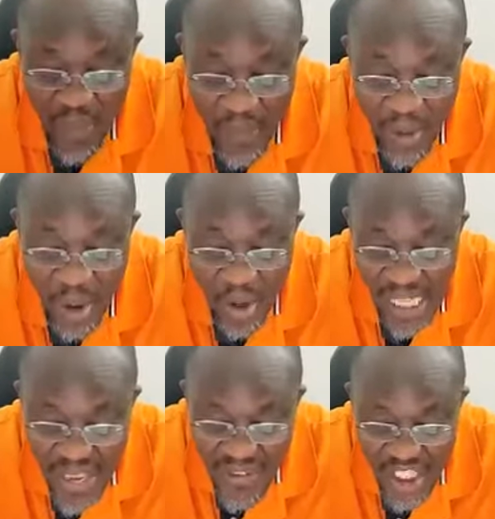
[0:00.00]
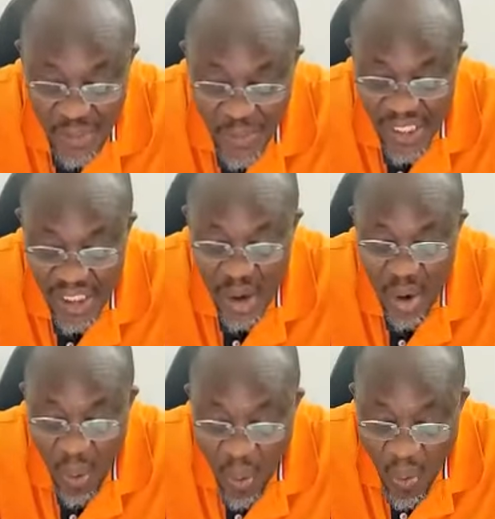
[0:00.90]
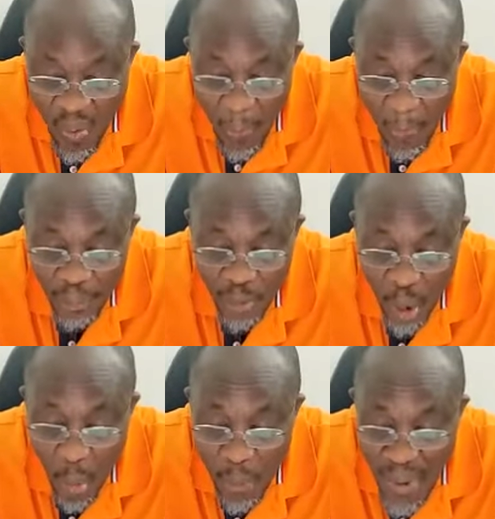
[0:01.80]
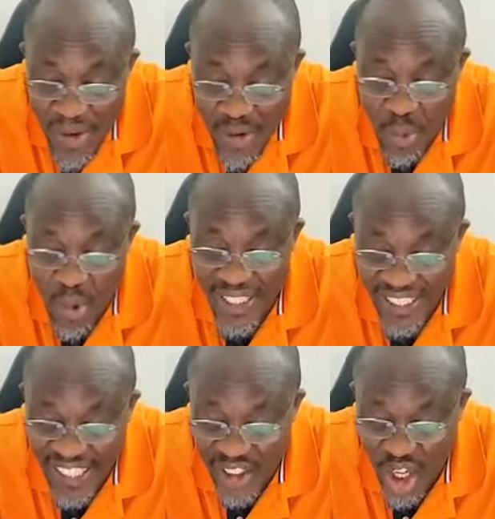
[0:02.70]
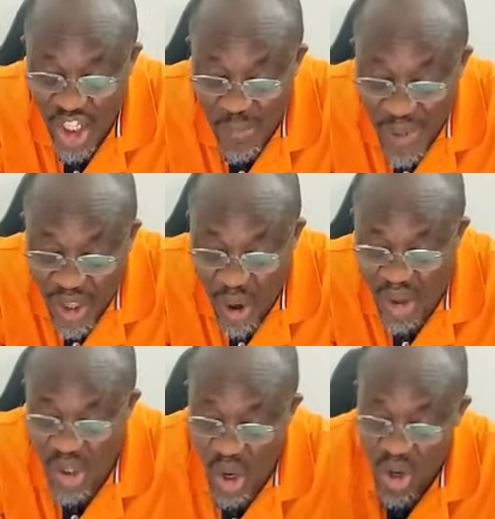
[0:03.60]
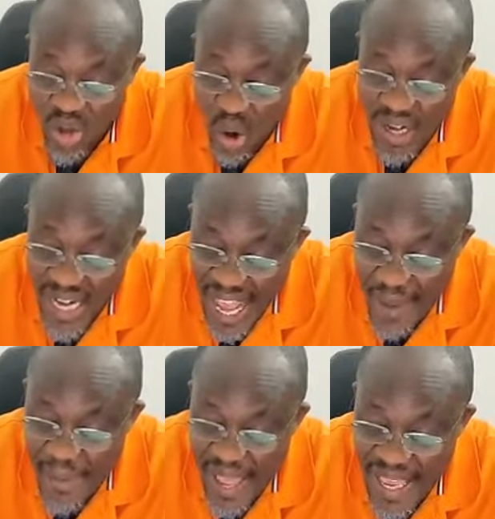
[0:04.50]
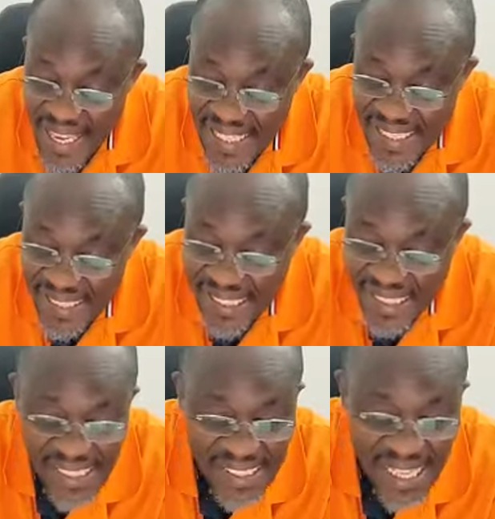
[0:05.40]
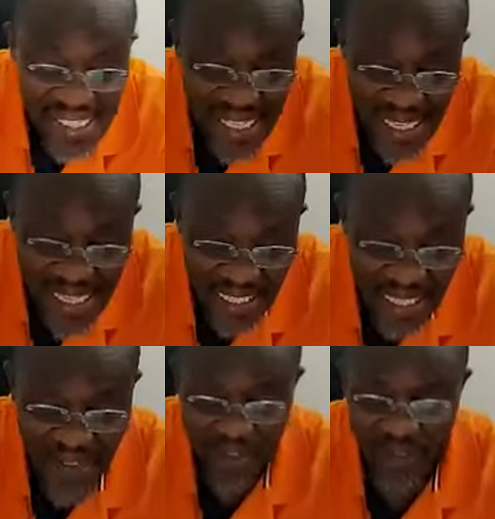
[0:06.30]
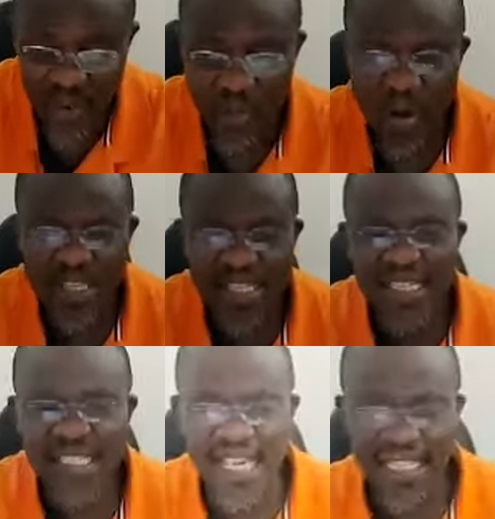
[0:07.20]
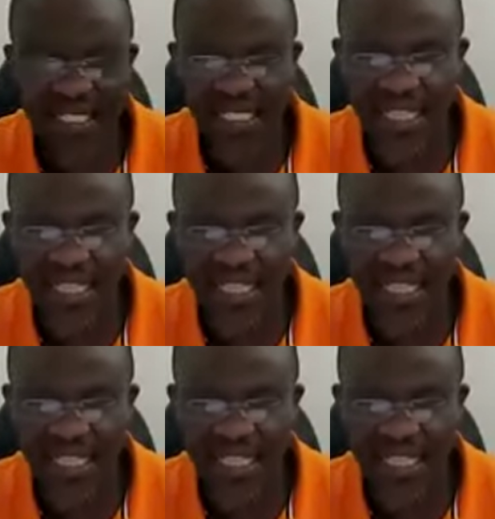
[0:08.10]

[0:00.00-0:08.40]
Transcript: because evil spirit um, obey you. Rejoice because your name is registered in heaven. What is he saying?